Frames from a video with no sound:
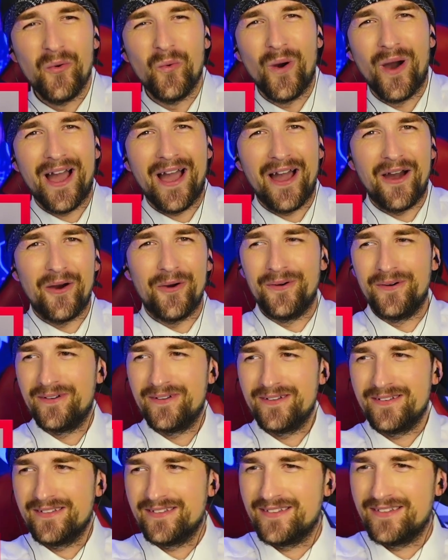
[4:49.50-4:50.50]
wow.
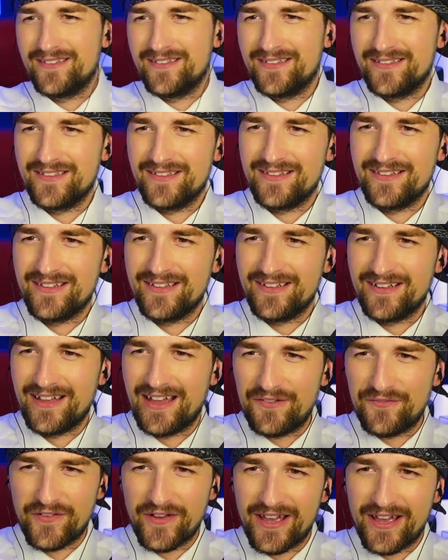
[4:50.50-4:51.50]

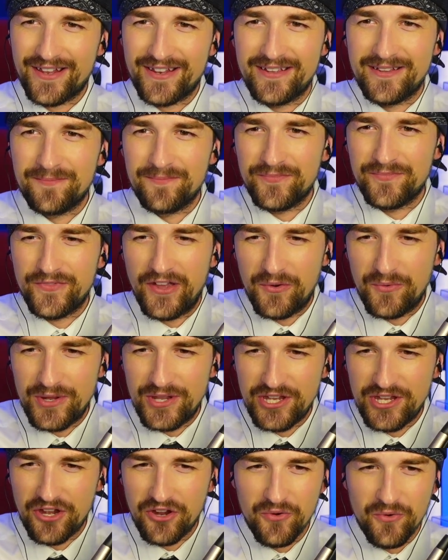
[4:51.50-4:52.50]
Have had it. There
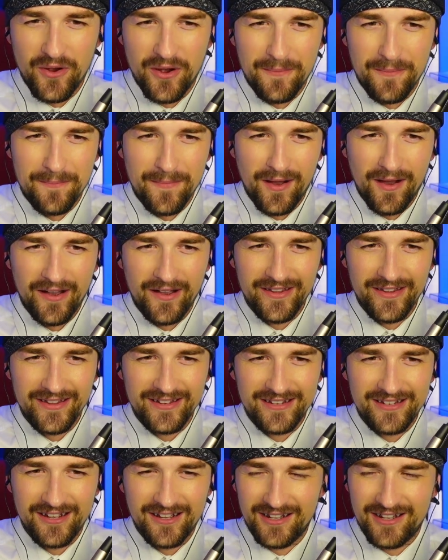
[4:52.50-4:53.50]
we go,
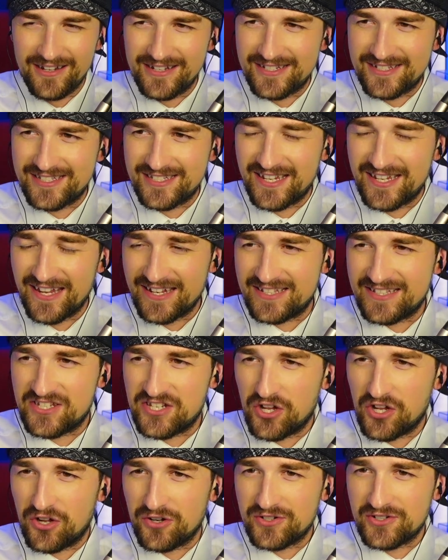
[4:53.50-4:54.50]
my guys.
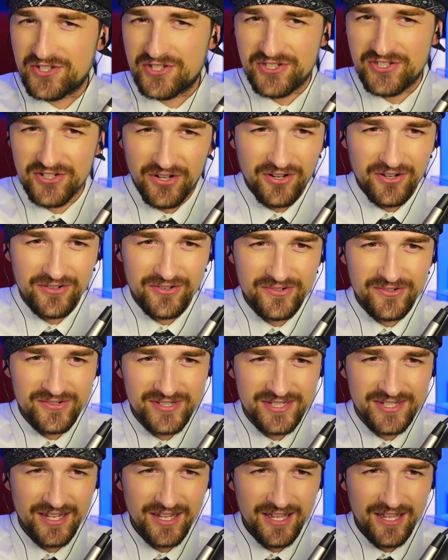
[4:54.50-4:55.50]
TikTok
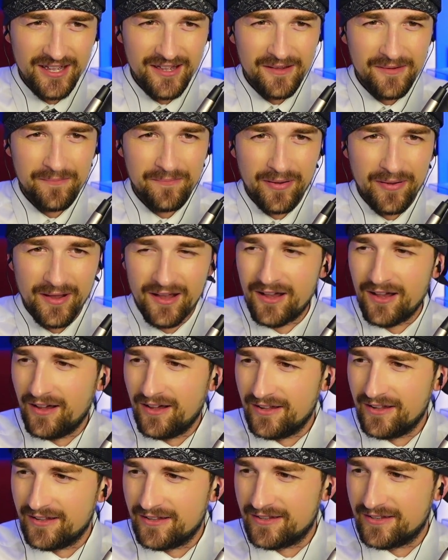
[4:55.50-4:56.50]
songs,
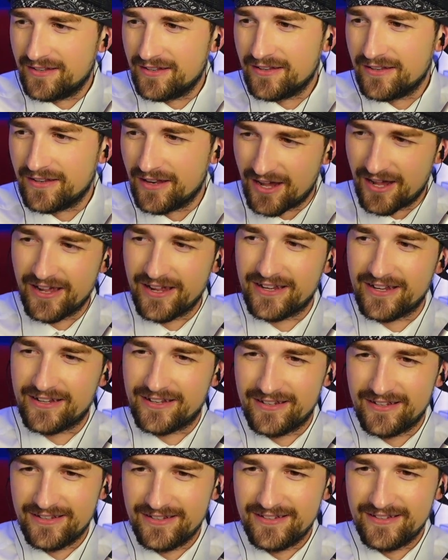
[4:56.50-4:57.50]
part
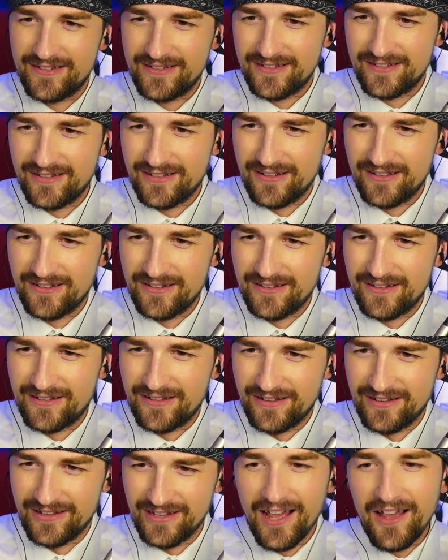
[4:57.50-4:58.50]
nine.
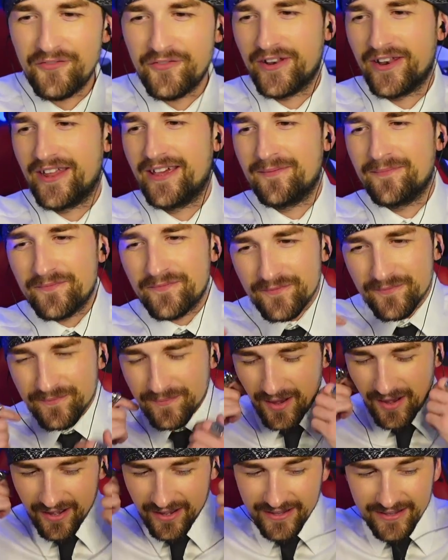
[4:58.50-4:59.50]
Loving it.
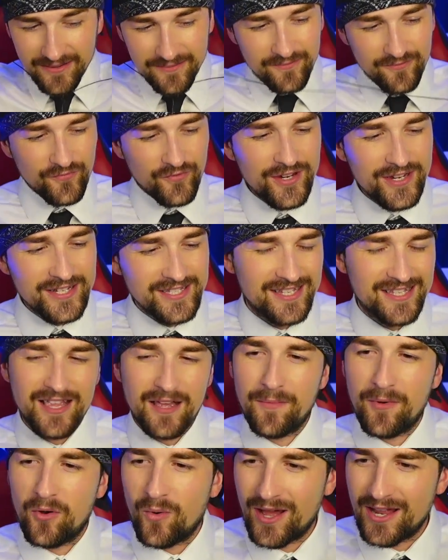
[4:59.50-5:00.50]
By Reza
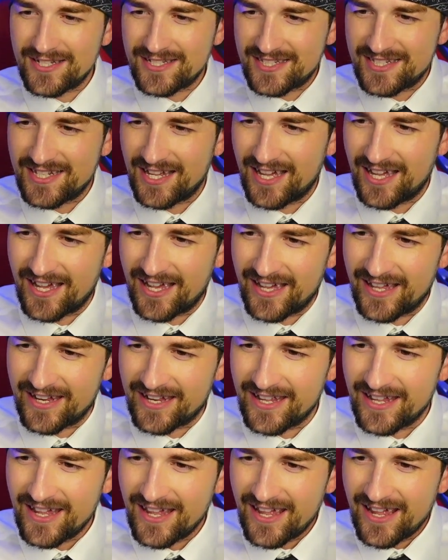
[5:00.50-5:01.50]
Darmawangsa
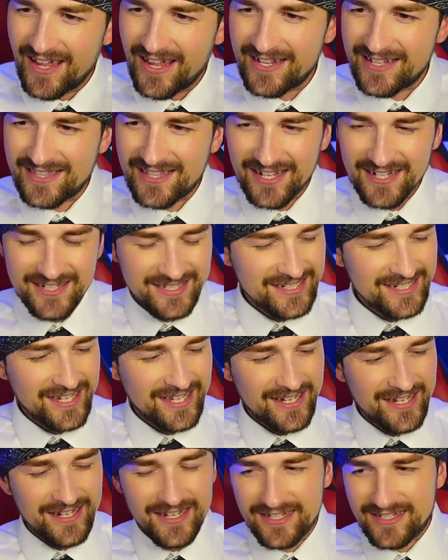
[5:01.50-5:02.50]
and
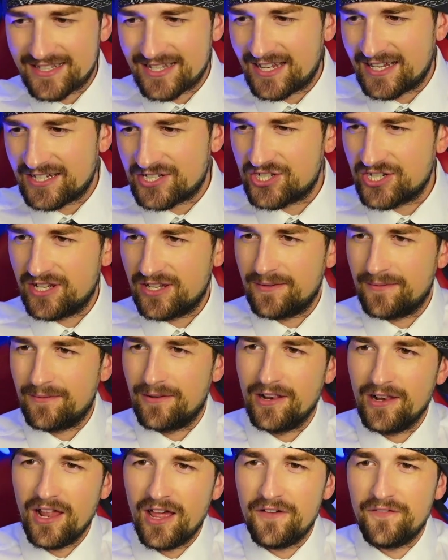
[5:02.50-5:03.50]
Eltasya Natasha.
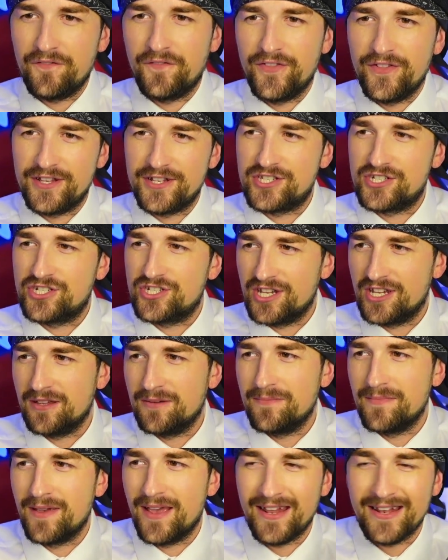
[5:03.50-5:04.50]
Love this
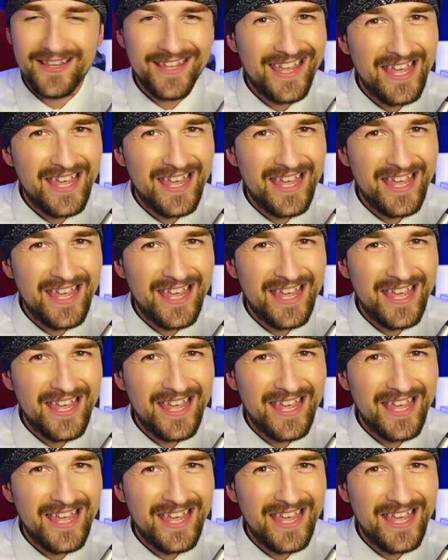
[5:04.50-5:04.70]
shit, man.